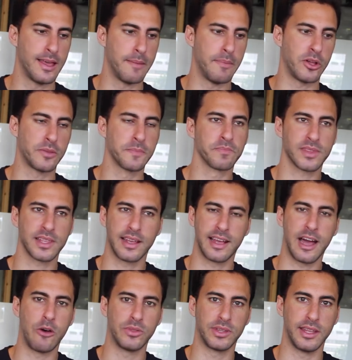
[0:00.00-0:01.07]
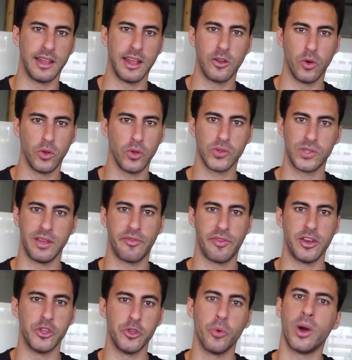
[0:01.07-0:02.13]
about accounting and all those
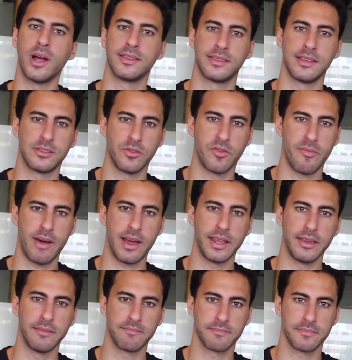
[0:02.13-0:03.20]
different nuances of money